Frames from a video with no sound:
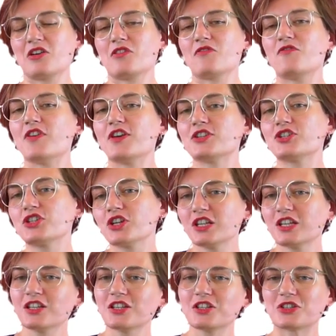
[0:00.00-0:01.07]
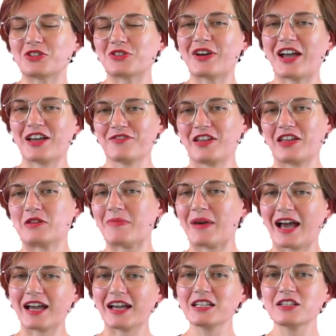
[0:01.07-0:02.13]
vision to have in
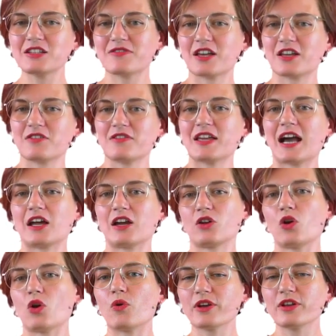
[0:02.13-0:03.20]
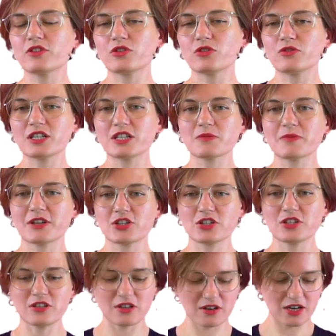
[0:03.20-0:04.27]
mind where we are going through these
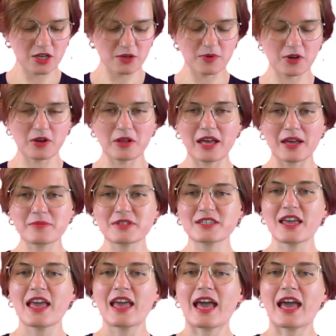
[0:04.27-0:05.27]
machine learning problems,